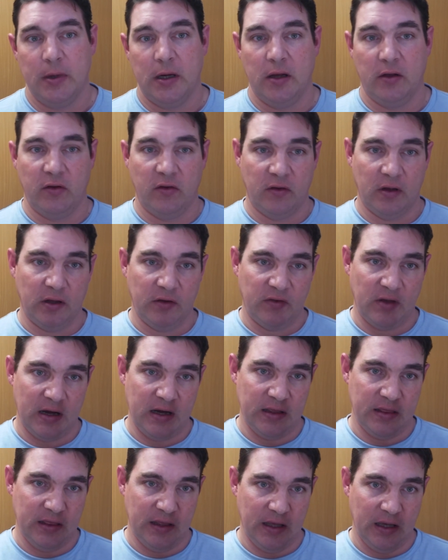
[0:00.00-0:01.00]
because it's
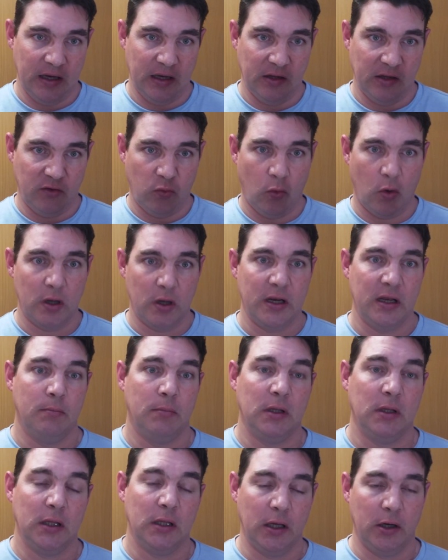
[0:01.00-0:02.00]
anything that's 1 and
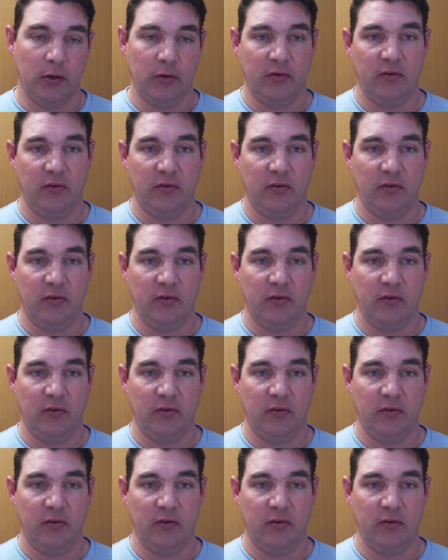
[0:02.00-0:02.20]
below,